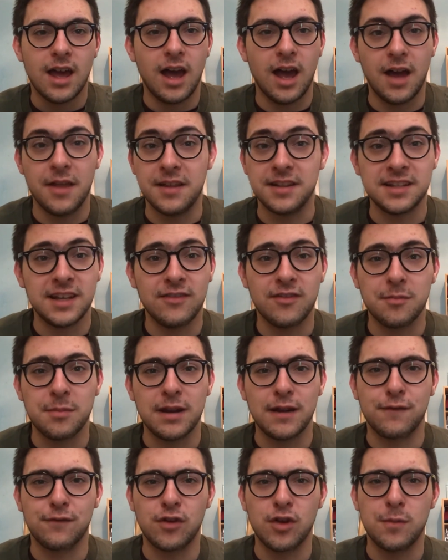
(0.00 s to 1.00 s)
There's even
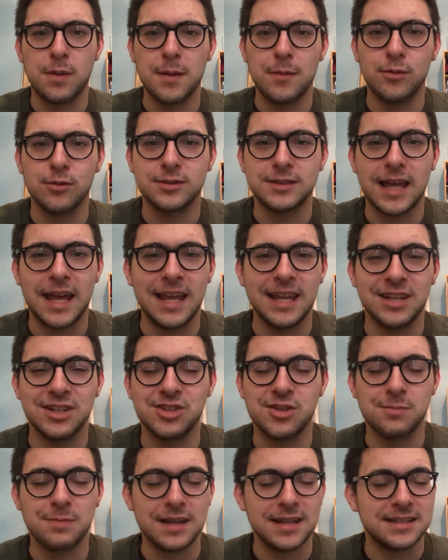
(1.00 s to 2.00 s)
been a few people saying it
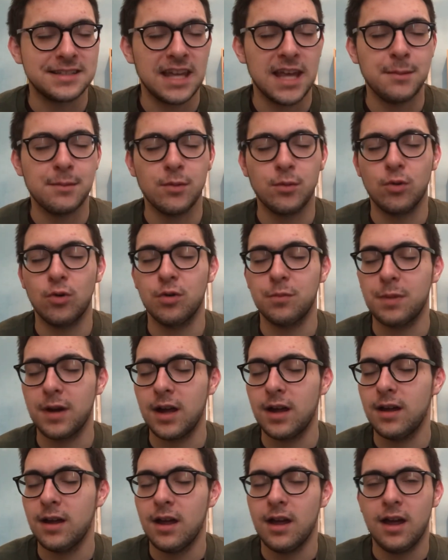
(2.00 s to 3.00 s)
should be a team award,
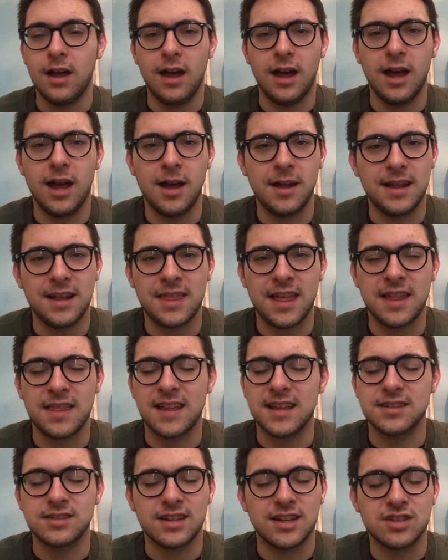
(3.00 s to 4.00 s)
but
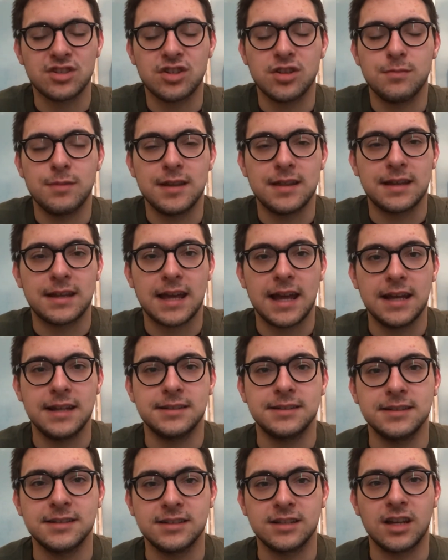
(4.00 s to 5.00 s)
that shouldn't be the
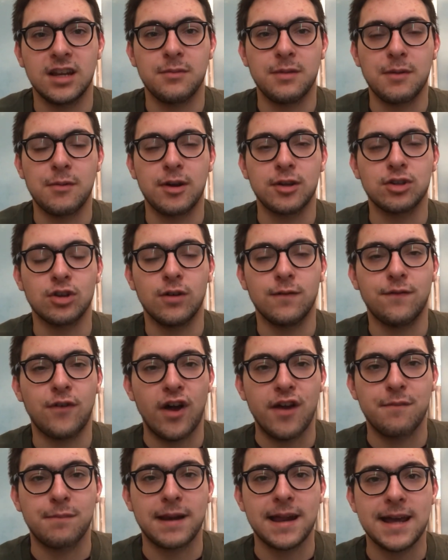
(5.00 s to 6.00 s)
case. This is going to be my top
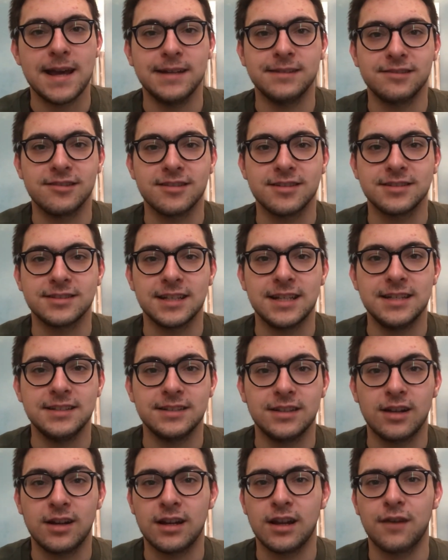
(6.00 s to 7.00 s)
five players of the
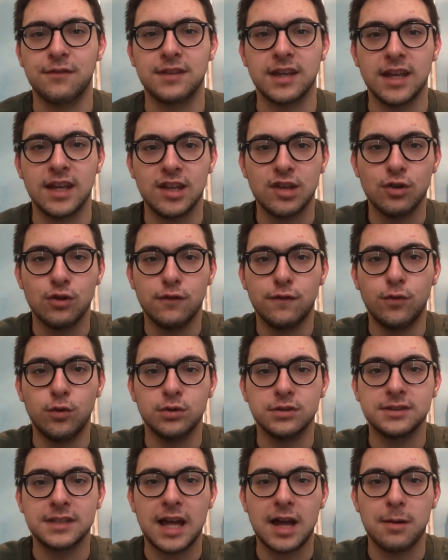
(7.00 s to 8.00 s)
season. I'd love to hear your
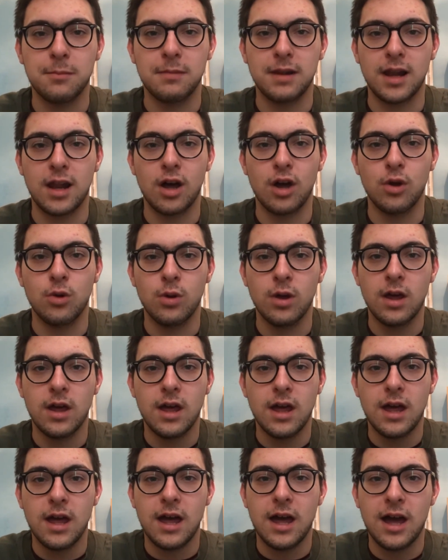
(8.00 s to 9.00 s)
thoughts down below.
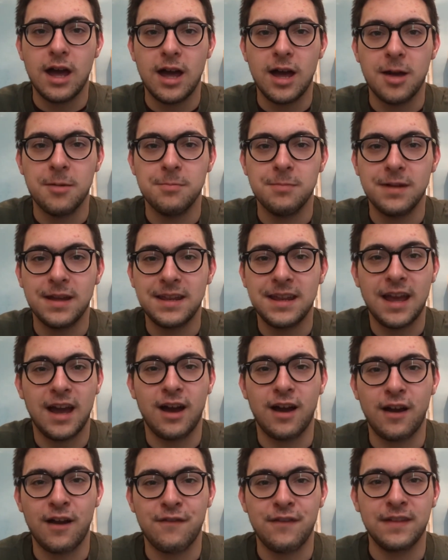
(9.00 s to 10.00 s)

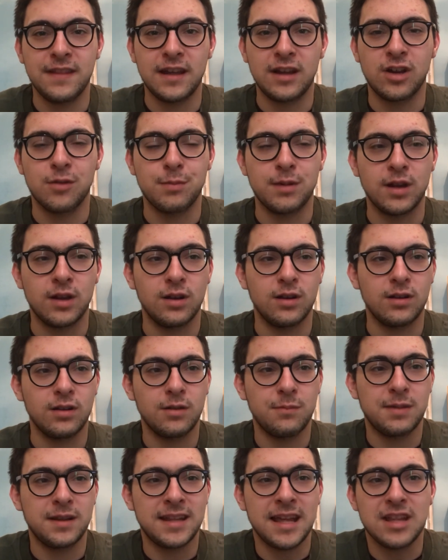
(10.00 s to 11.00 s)
I think there could be
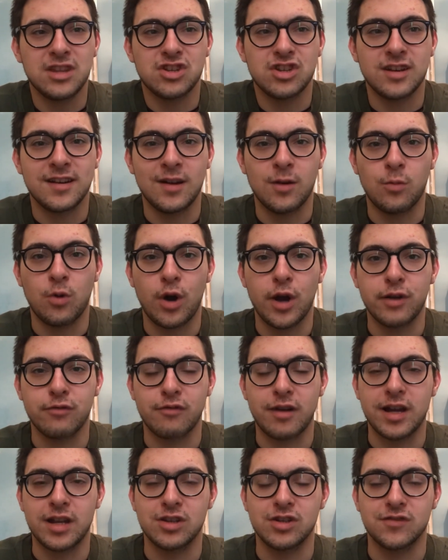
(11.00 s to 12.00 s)
potentially a wide
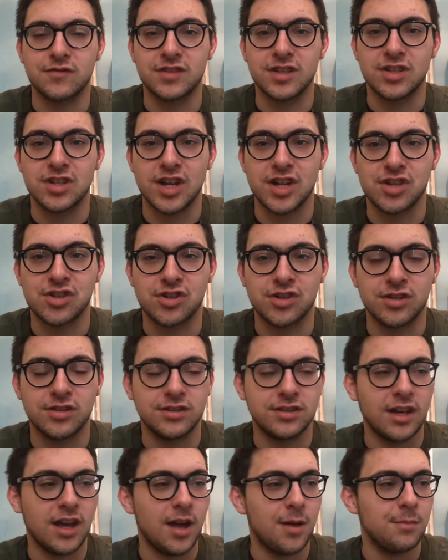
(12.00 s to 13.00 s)
range of
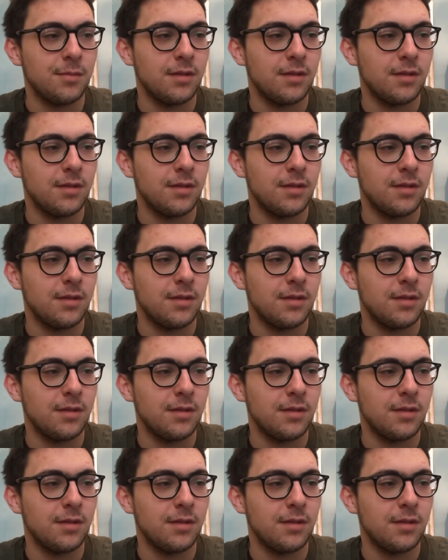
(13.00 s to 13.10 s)
suggestions.